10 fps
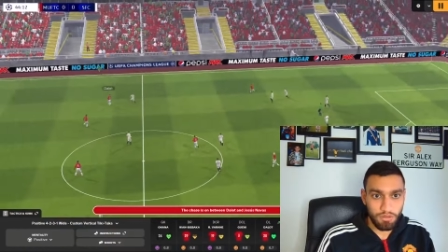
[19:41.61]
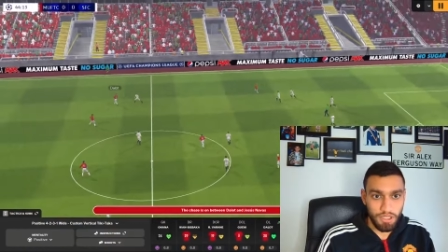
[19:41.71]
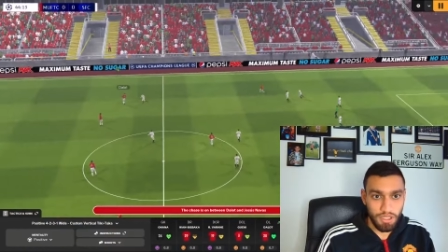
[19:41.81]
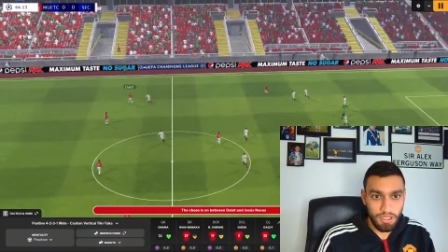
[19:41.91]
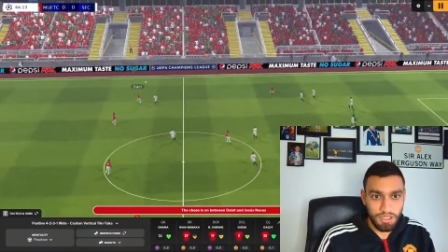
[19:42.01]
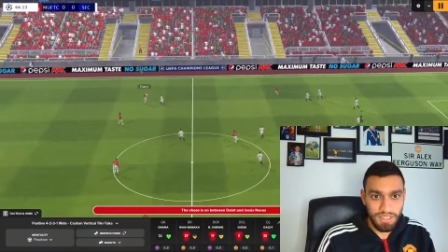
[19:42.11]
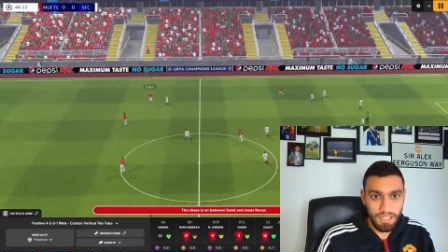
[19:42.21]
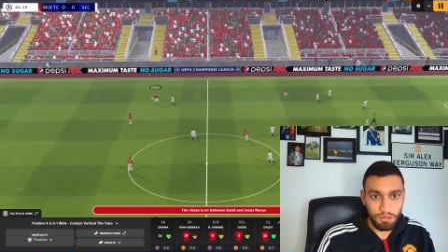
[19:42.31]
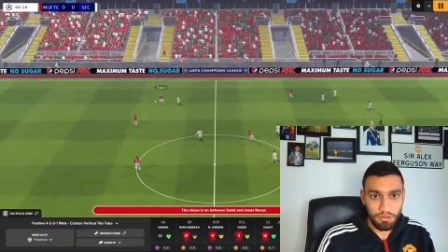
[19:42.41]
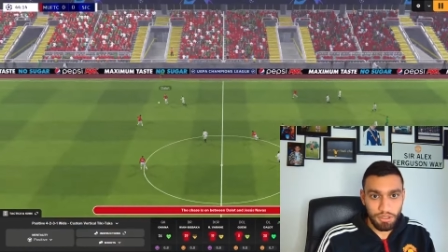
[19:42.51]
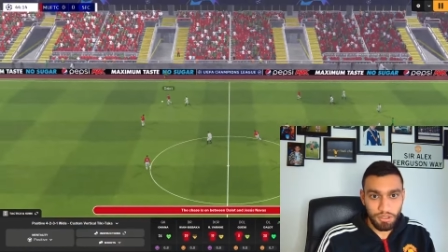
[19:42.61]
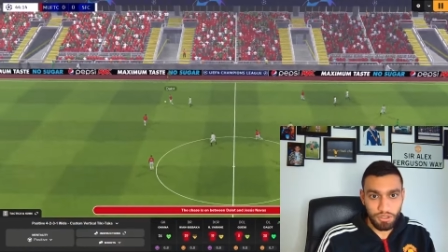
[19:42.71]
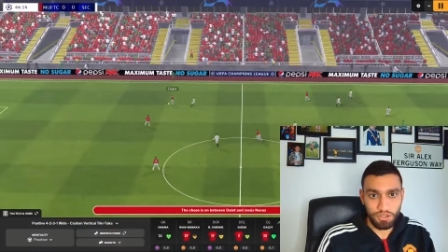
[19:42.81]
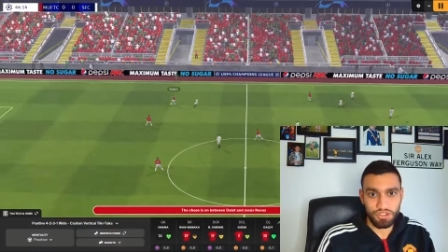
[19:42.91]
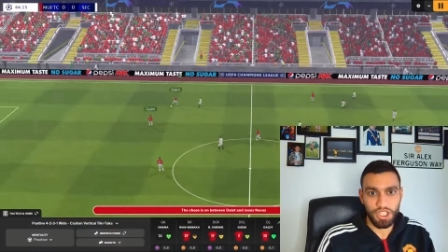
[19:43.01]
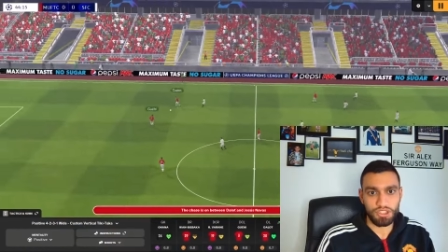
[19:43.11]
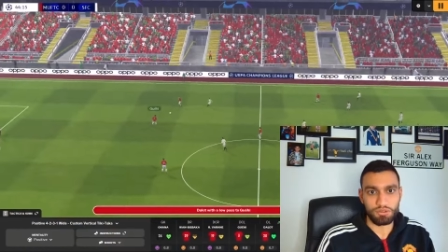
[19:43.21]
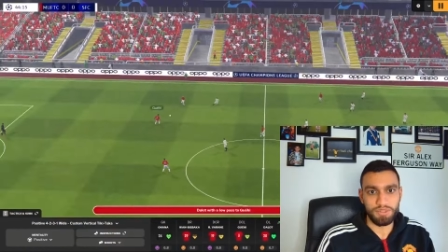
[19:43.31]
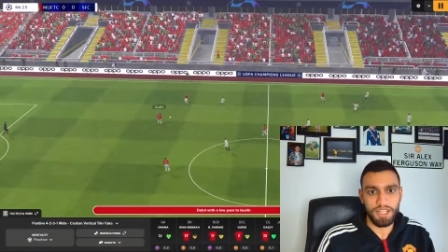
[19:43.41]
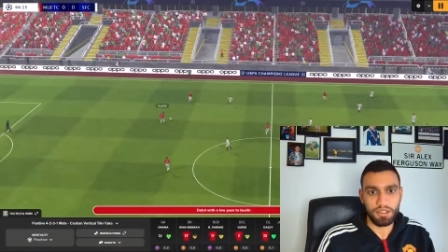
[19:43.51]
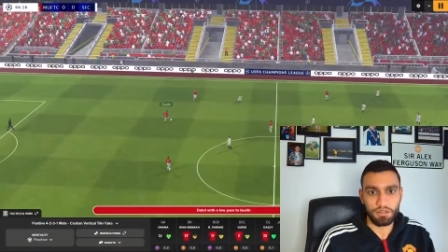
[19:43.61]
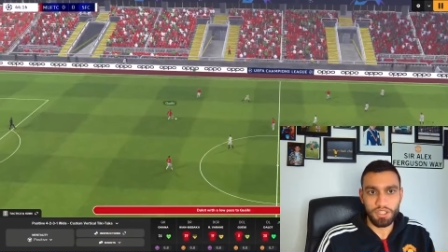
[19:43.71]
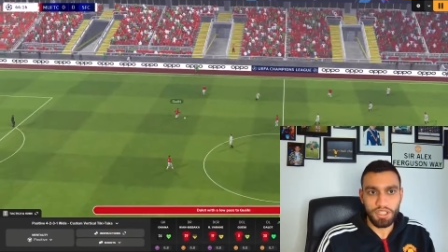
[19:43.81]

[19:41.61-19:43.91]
it. Dalot. Good touch from Dalot.